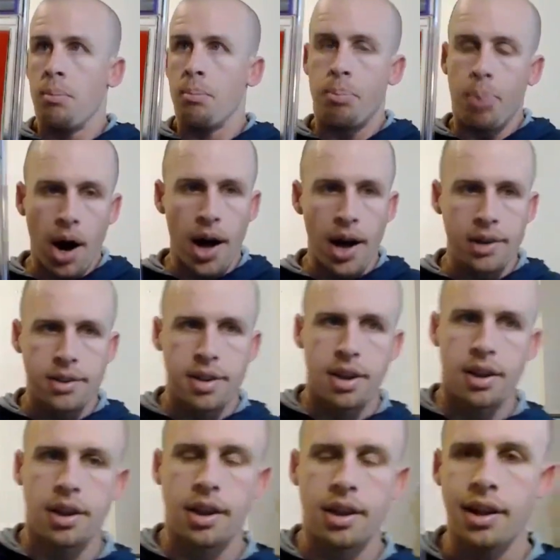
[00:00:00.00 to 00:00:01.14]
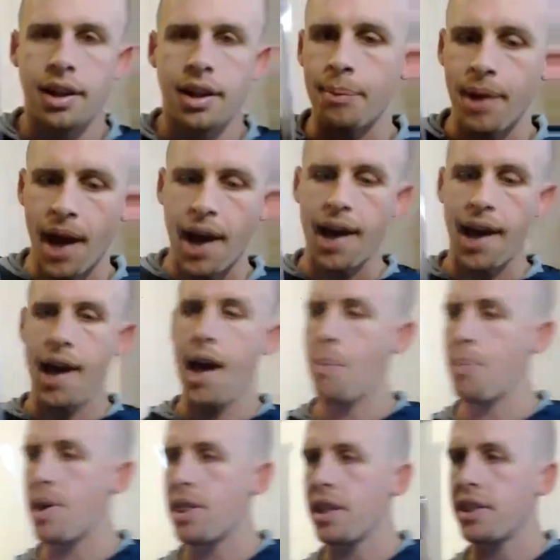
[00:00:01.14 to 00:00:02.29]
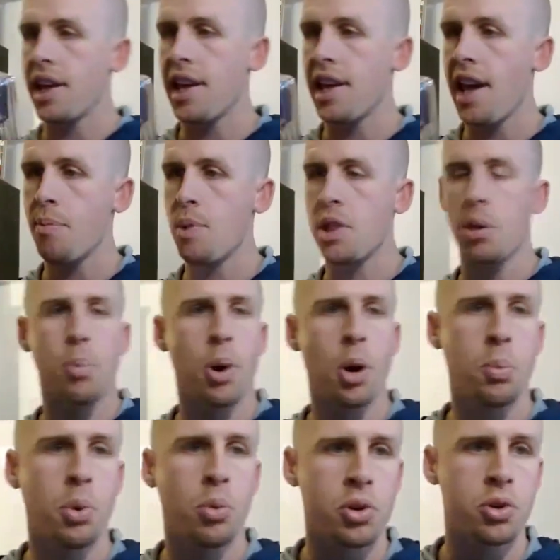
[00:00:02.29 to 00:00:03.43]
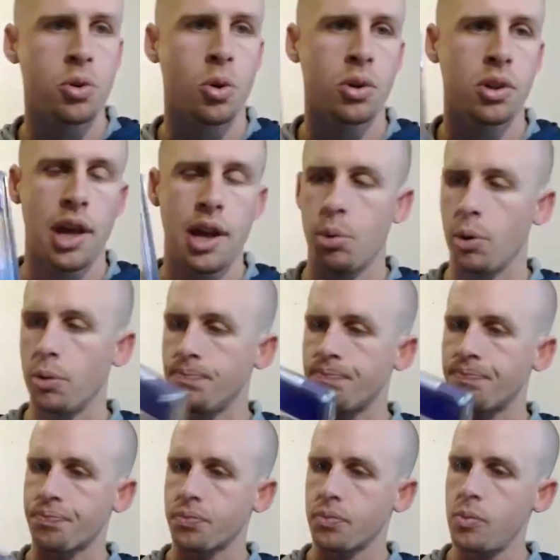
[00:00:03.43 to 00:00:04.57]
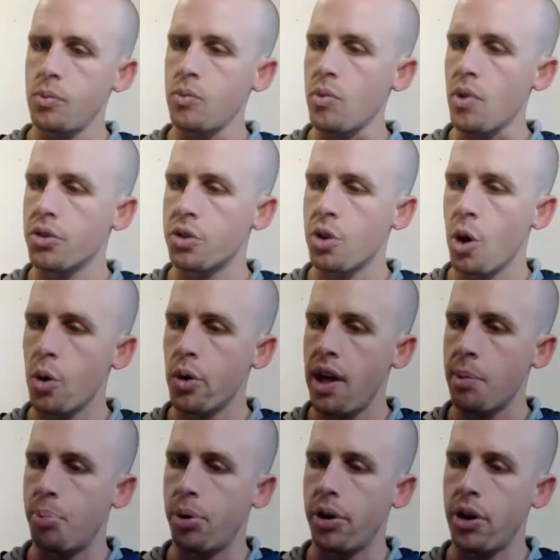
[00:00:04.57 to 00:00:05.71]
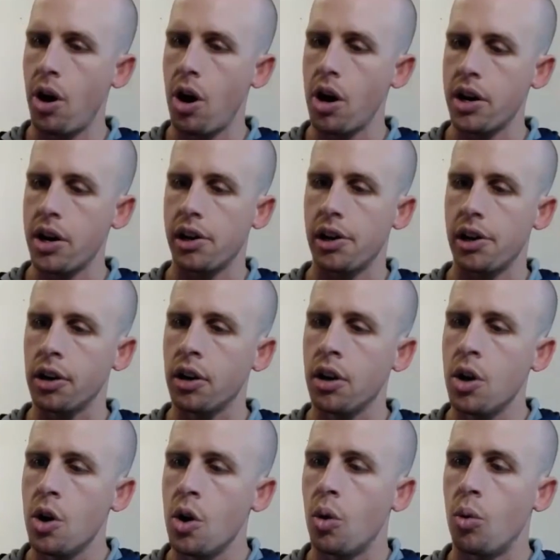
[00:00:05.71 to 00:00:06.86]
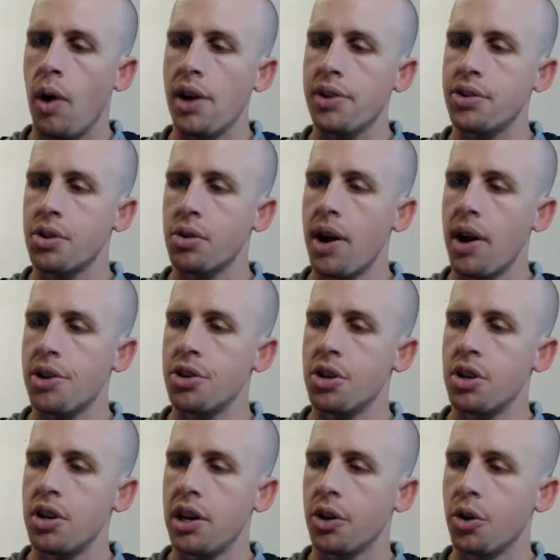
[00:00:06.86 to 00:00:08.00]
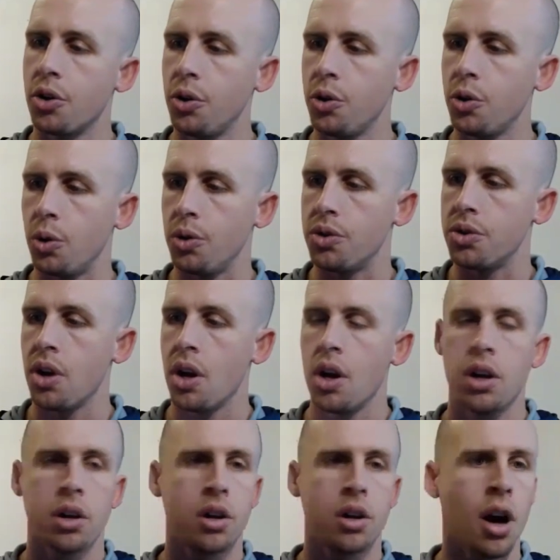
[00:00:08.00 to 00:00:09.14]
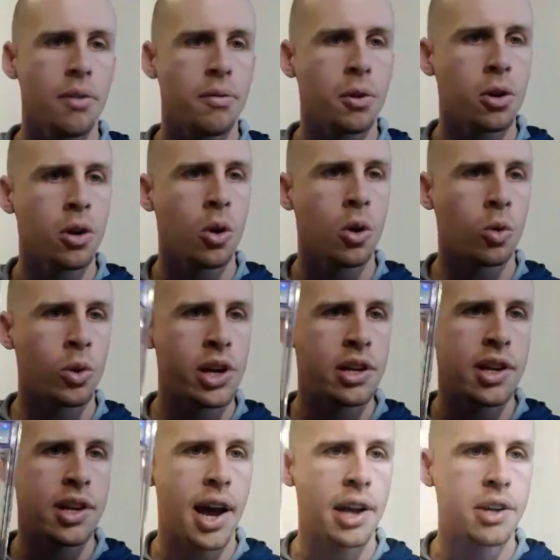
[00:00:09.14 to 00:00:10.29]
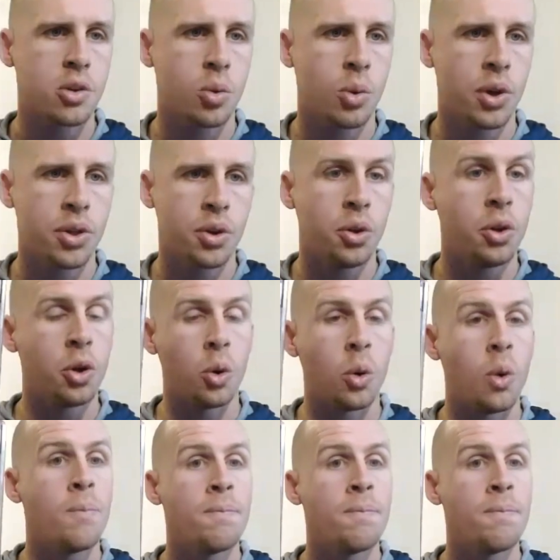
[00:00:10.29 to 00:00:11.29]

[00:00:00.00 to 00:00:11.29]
but I'm not happy that they gave me the purple restored label. So they put on here, restoration includes cover reattached with glue,